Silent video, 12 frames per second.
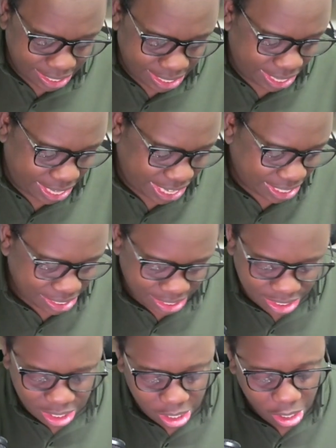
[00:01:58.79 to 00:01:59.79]
the dart.
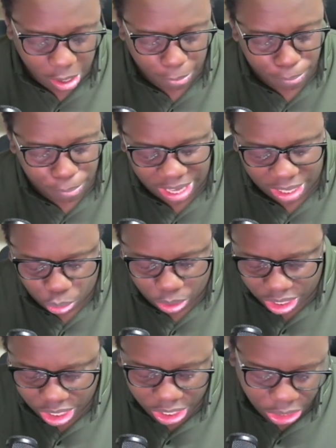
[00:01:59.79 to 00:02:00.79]
But
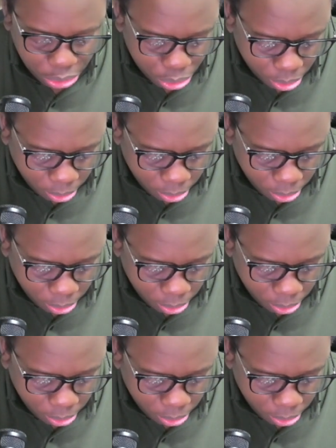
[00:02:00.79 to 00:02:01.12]
with the new